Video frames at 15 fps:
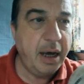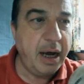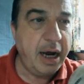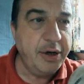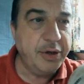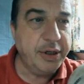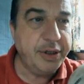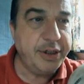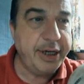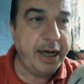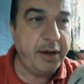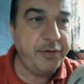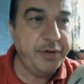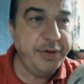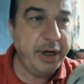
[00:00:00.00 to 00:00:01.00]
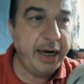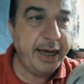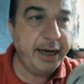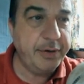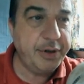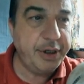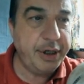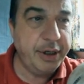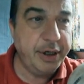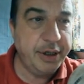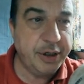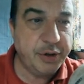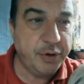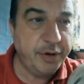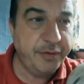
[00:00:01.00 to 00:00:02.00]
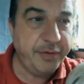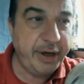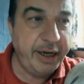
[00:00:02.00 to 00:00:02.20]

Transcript: And you can tell from the layout here the sort of